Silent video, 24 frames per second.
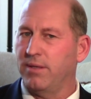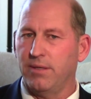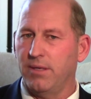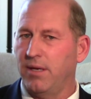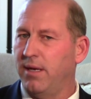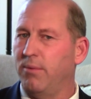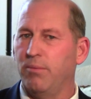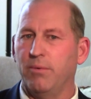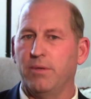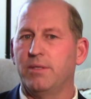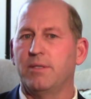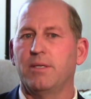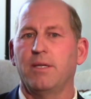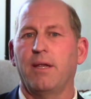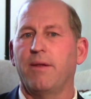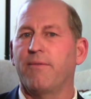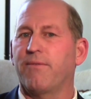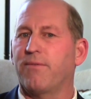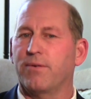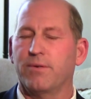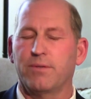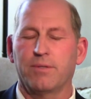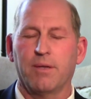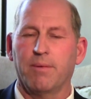it would seem,
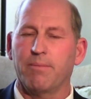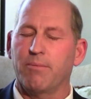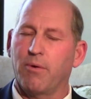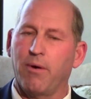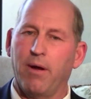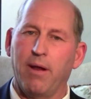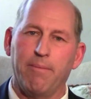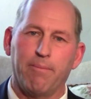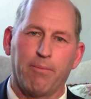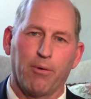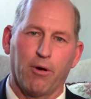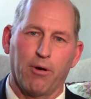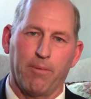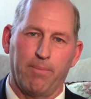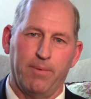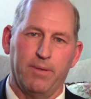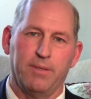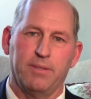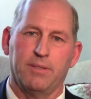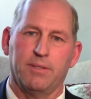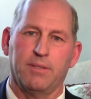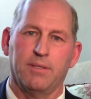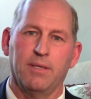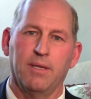for some great
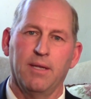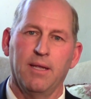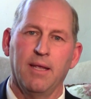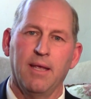purpose.